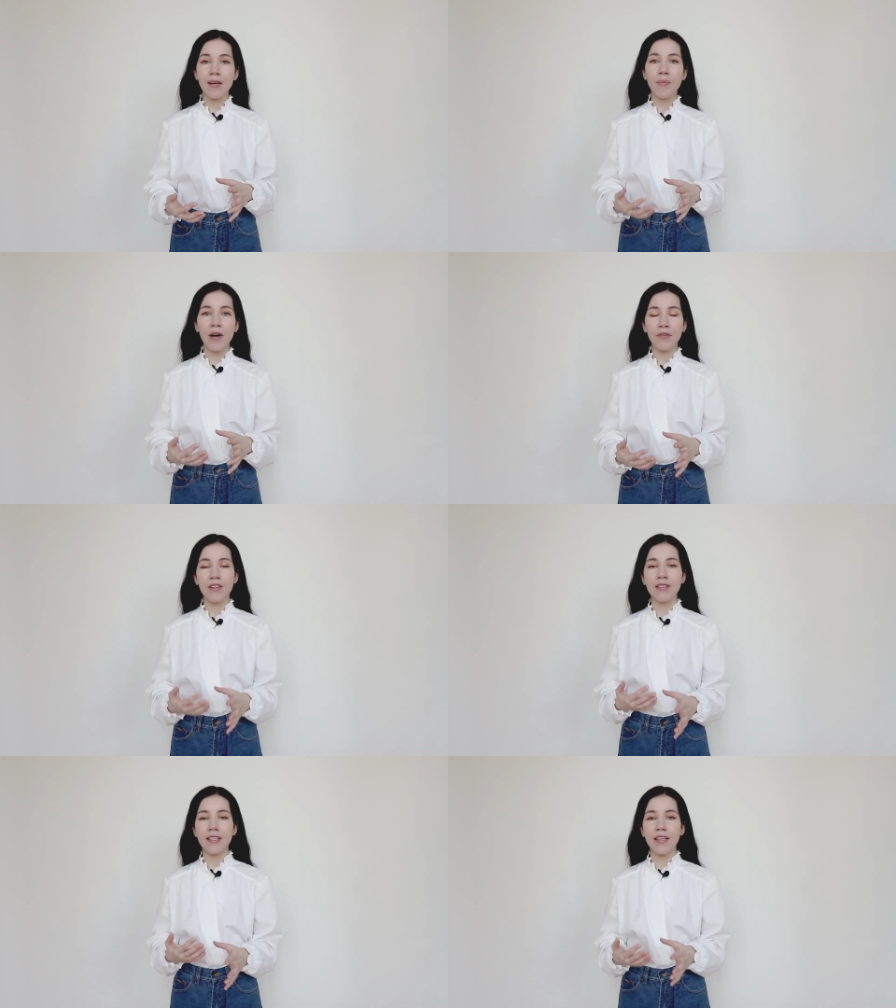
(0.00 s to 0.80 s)
about
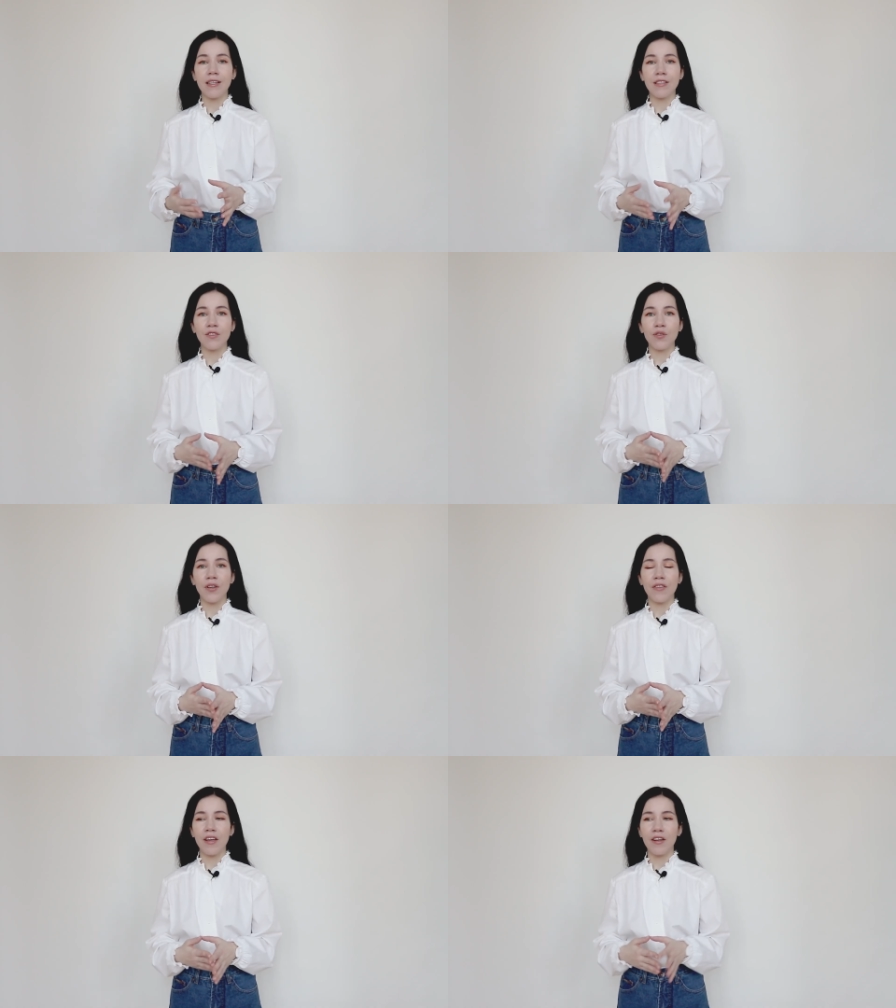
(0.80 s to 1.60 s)
this
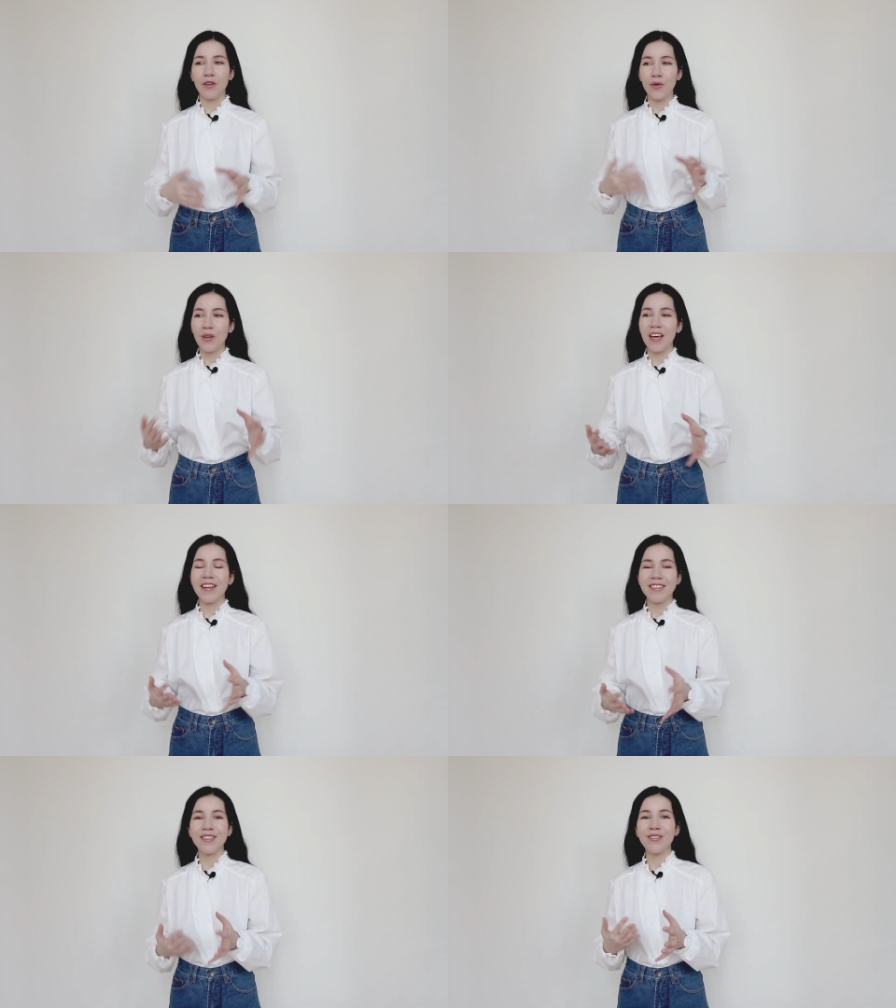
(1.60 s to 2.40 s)
industry, then you
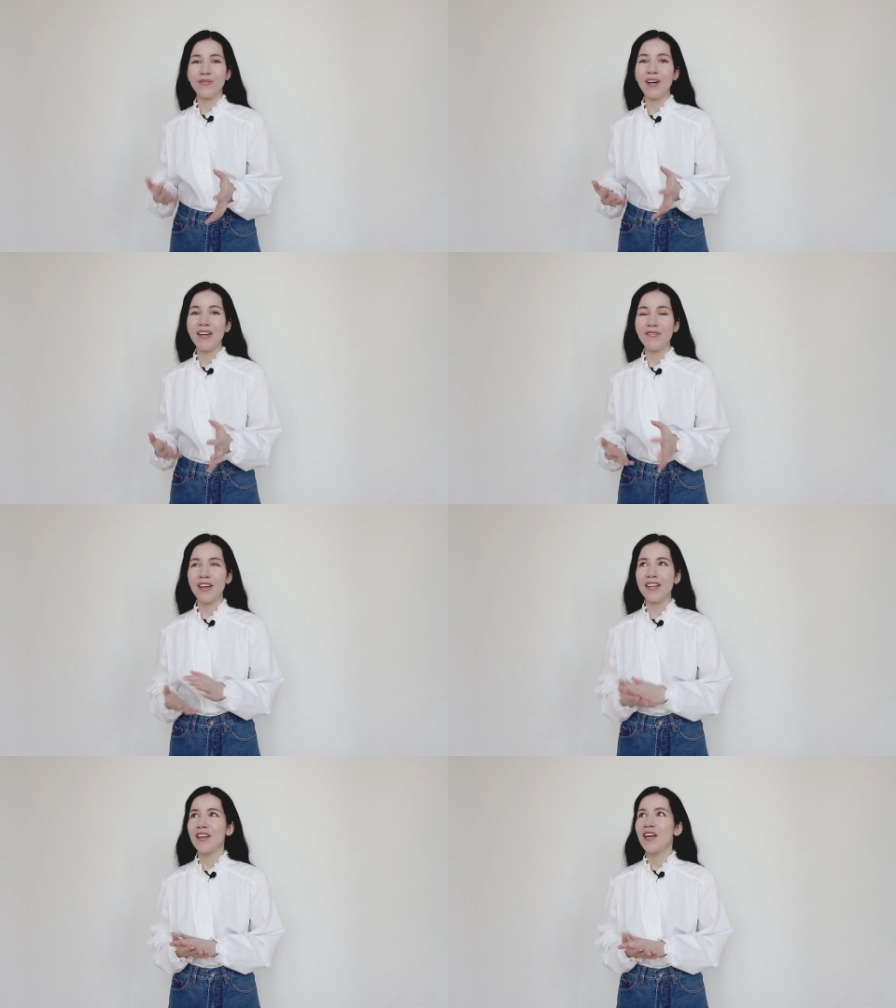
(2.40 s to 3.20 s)
can survive
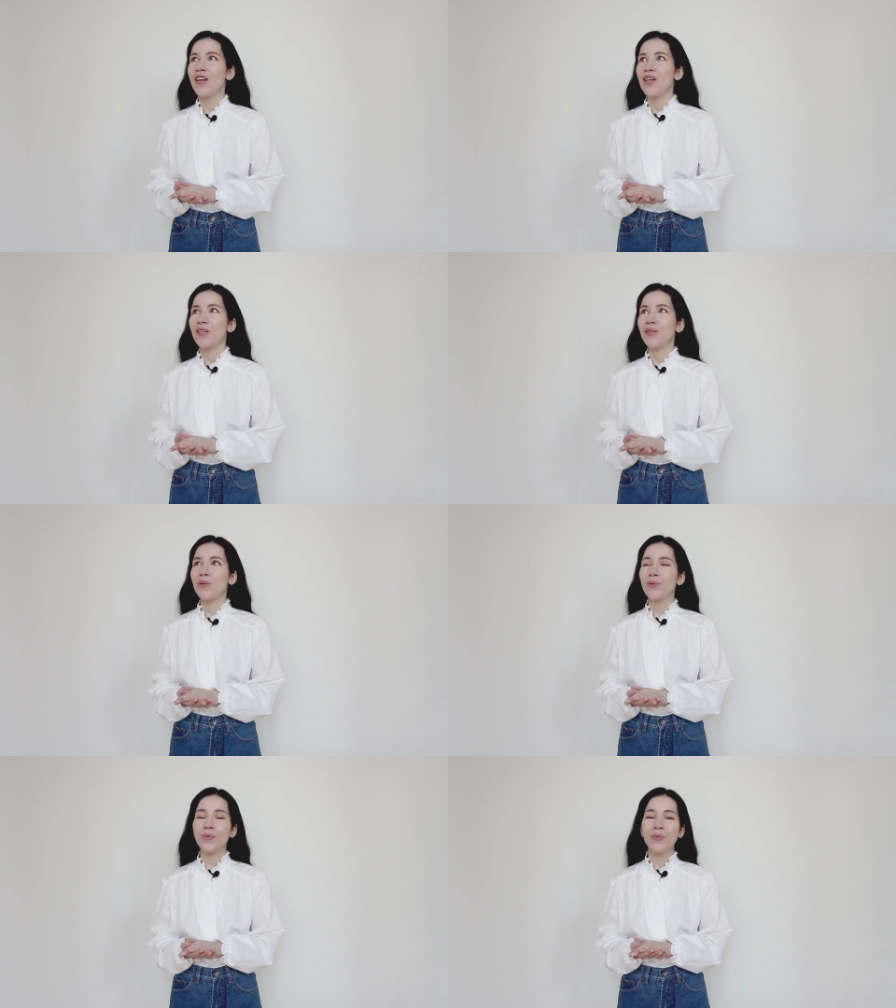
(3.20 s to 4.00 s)
and
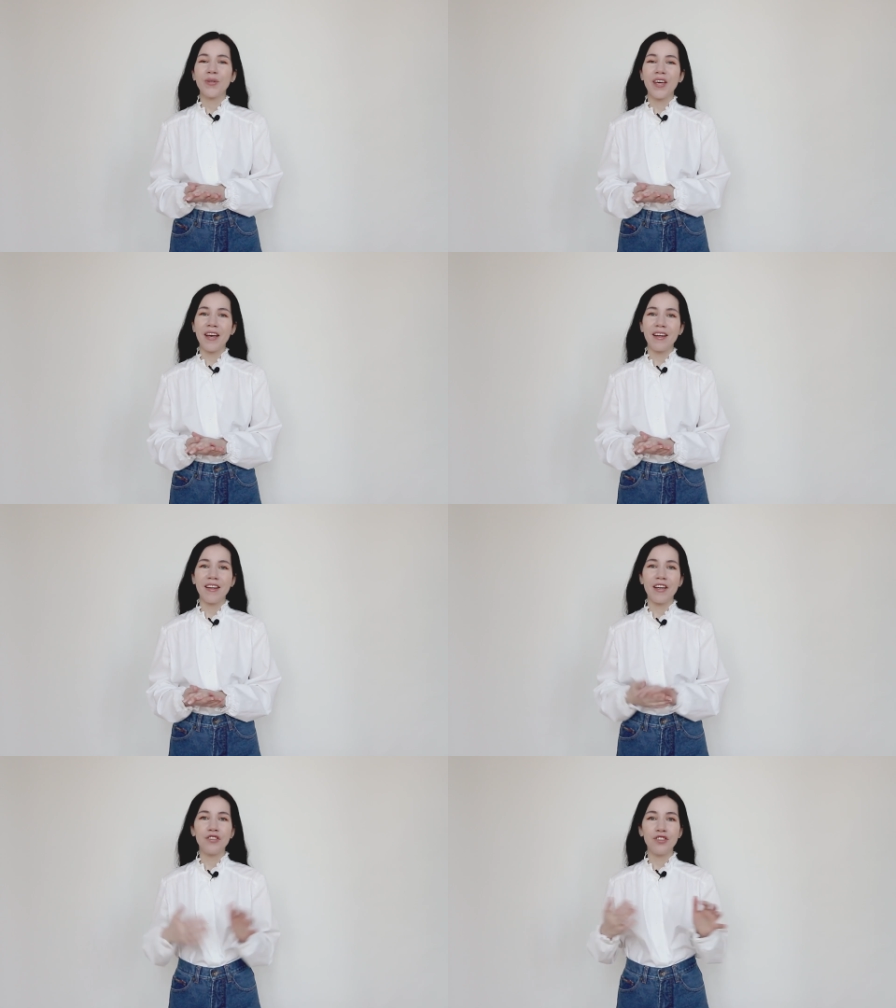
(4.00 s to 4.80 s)
you
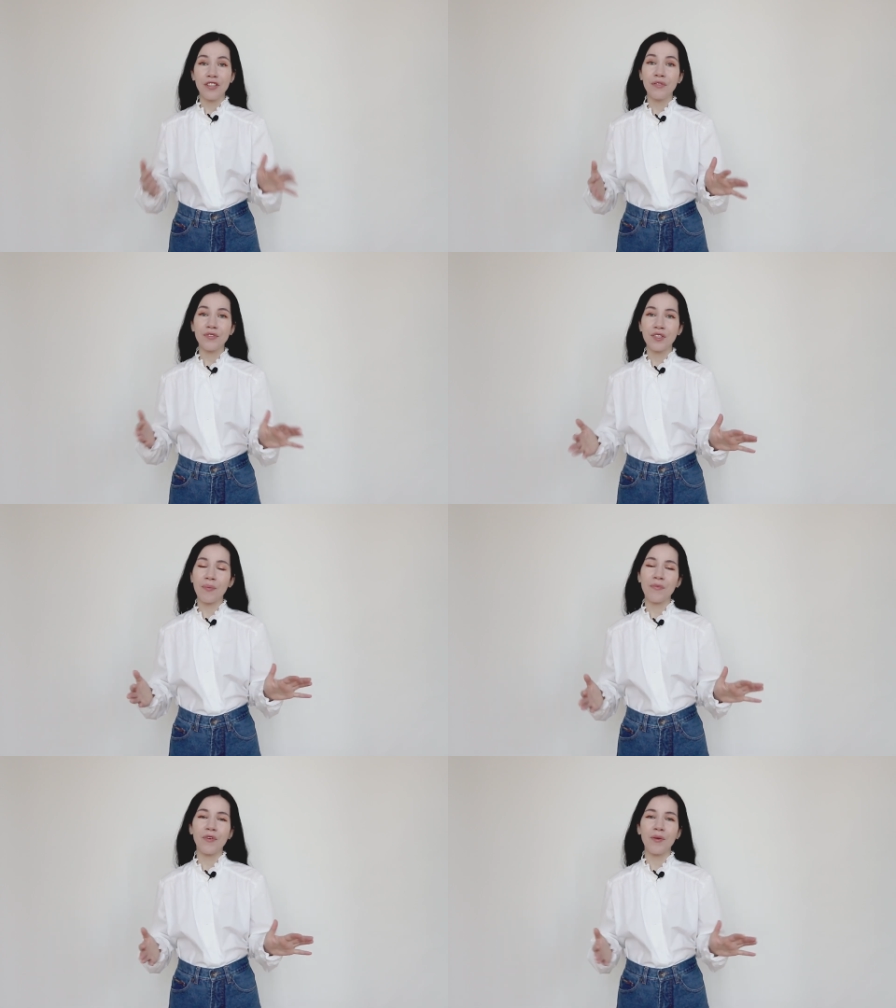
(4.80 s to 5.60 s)
can achieve
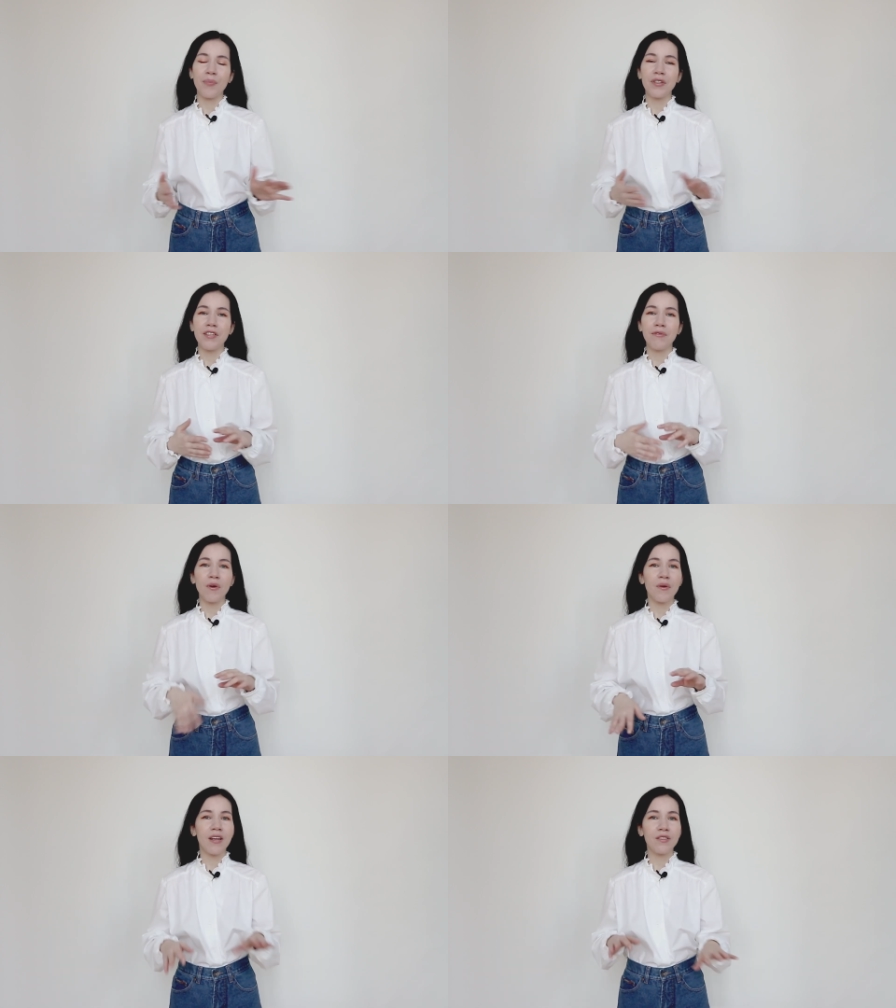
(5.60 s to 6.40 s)
something. But if
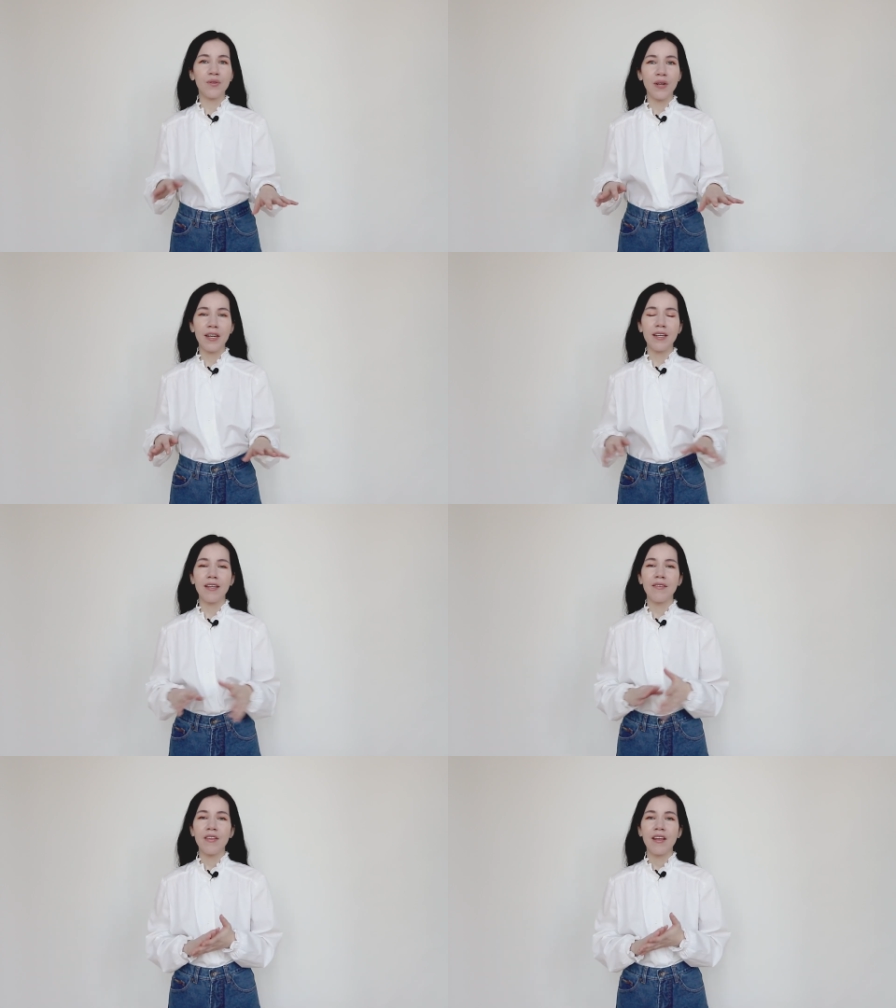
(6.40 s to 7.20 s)
you're not
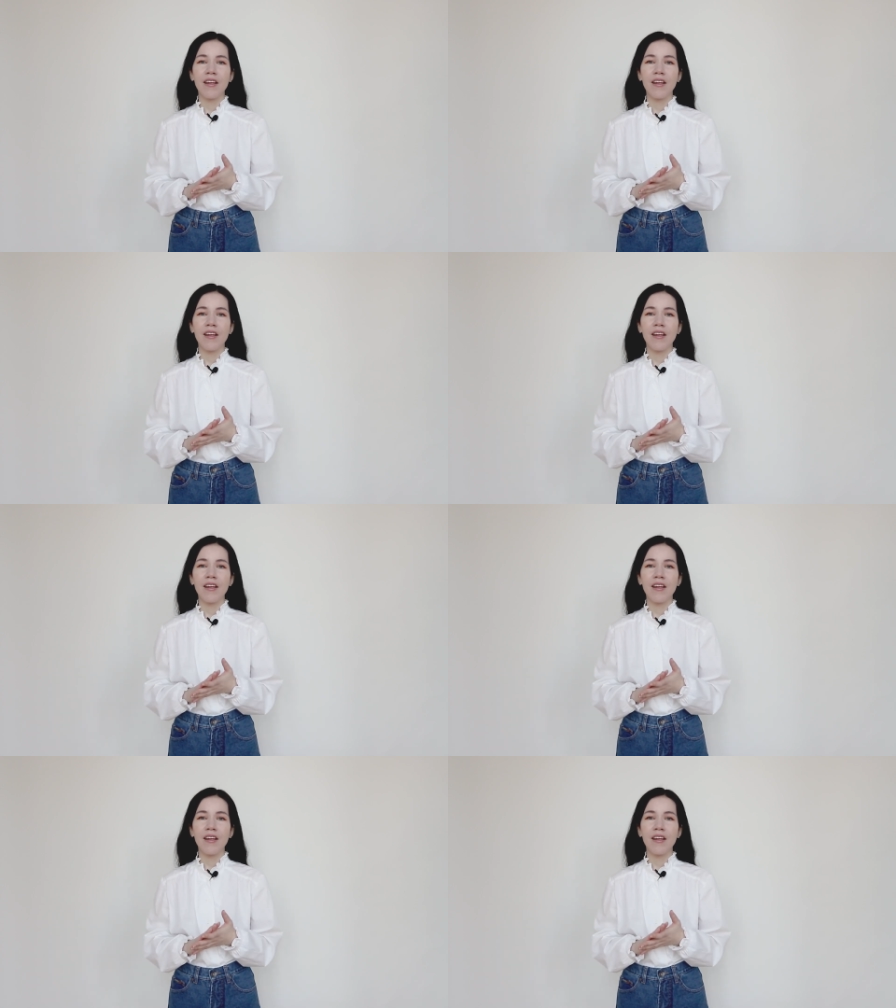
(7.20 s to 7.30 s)
ready,